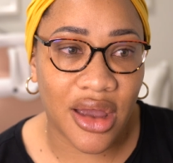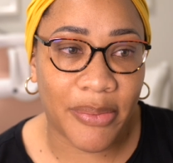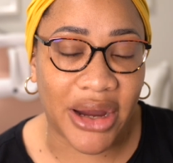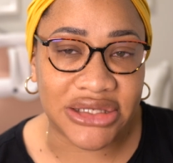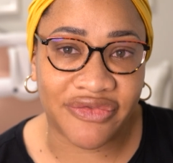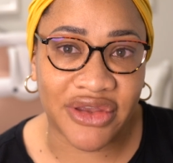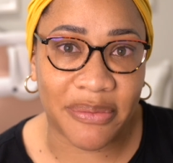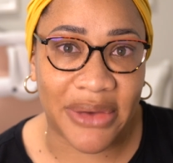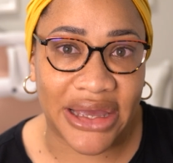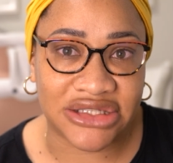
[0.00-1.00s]
part of the
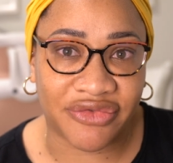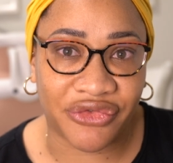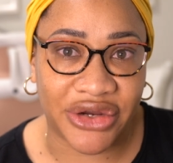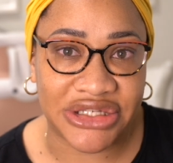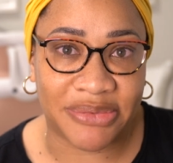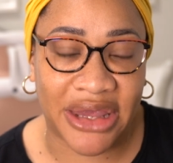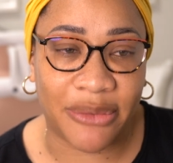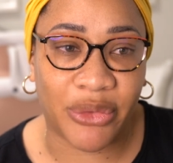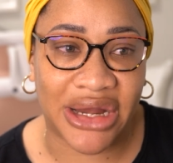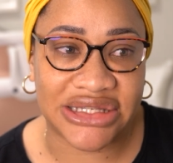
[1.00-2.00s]
demise of the friendship
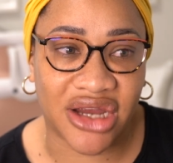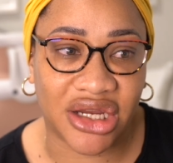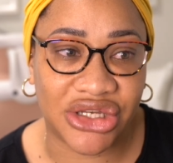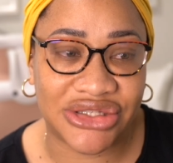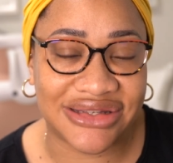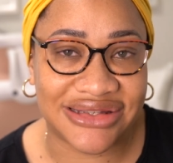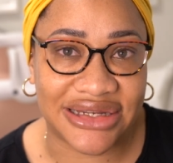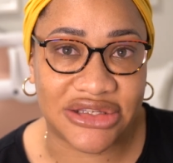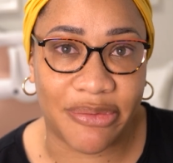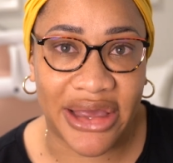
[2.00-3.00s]
came when I started to
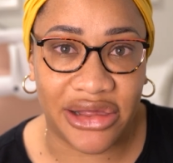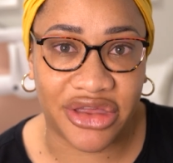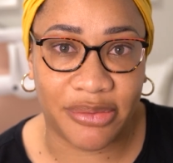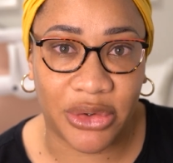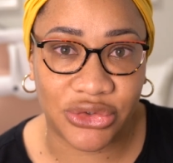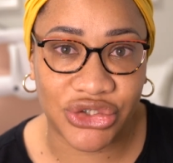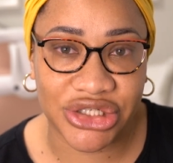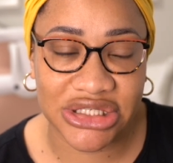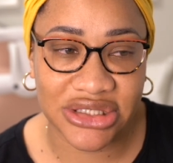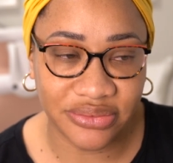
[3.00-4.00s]
set some healthy
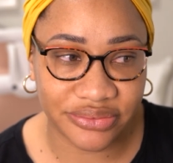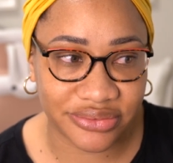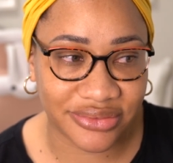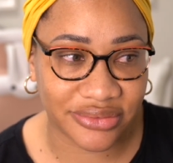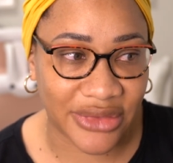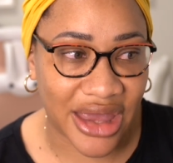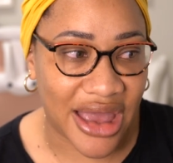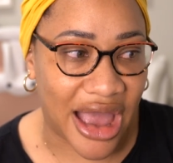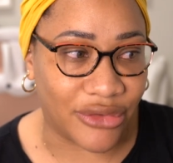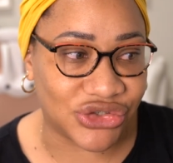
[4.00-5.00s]
boundaries.
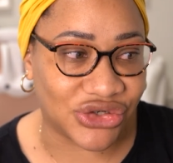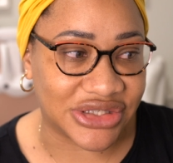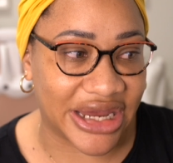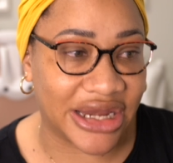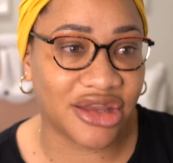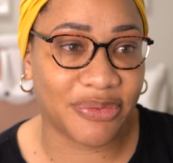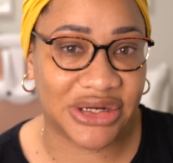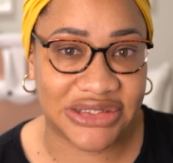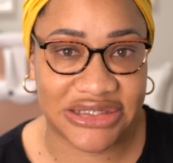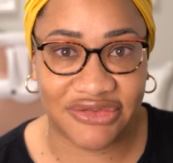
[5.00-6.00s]
I was just in the
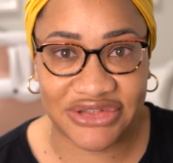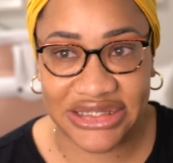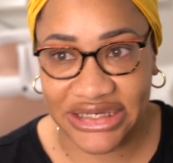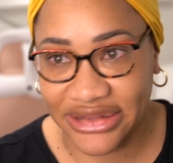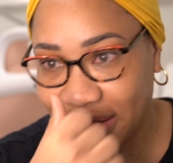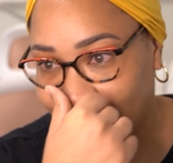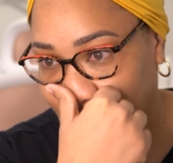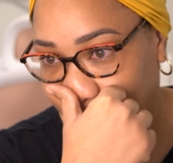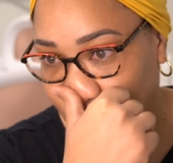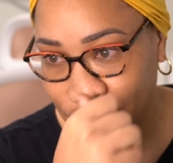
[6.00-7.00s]
process of setting the
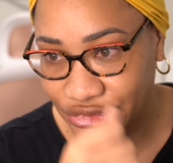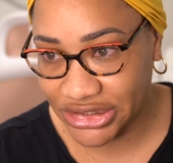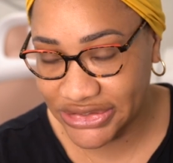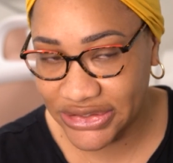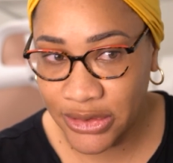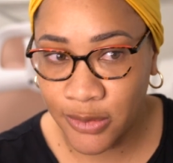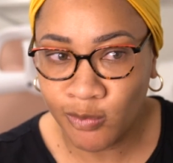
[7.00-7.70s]
healthy boundaries,